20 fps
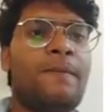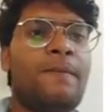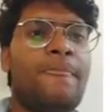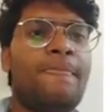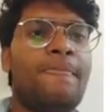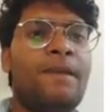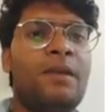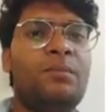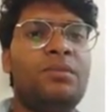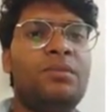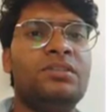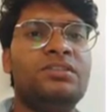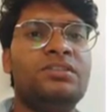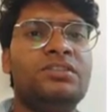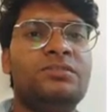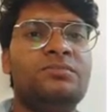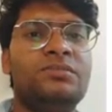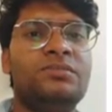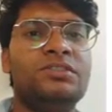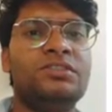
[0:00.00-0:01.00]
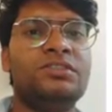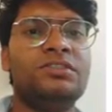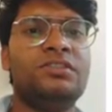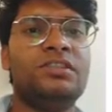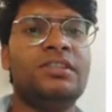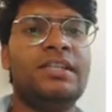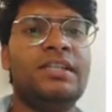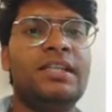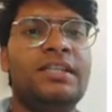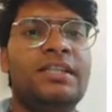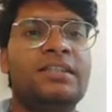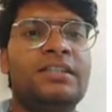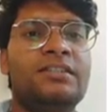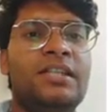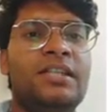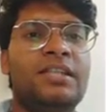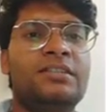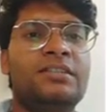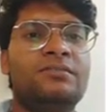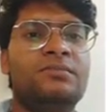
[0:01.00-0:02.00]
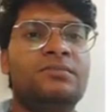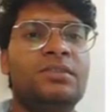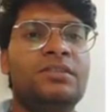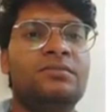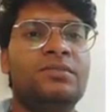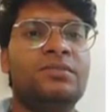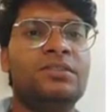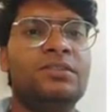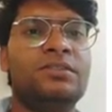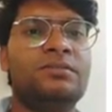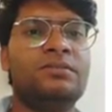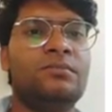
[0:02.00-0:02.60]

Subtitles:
happens in physical gaining large benefit